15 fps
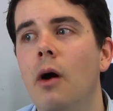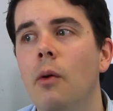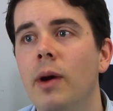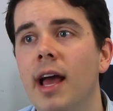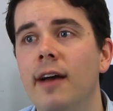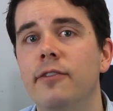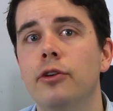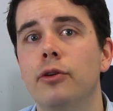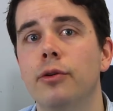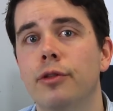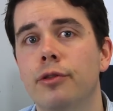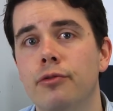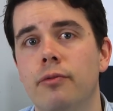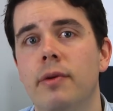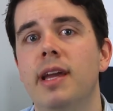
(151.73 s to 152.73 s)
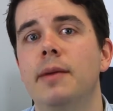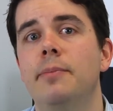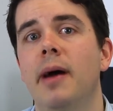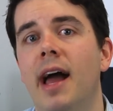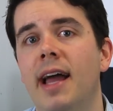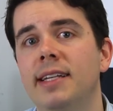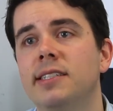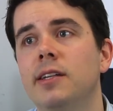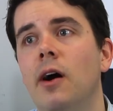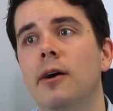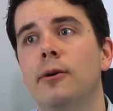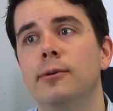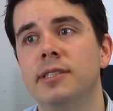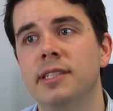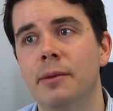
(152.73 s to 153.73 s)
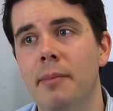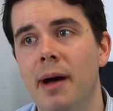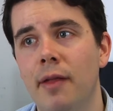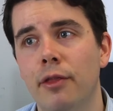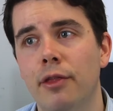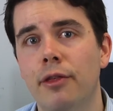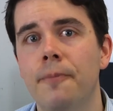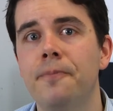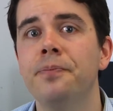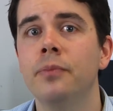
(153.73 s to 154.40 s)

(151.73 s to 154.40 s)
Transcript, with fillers: we have to do three pay cycles in a month.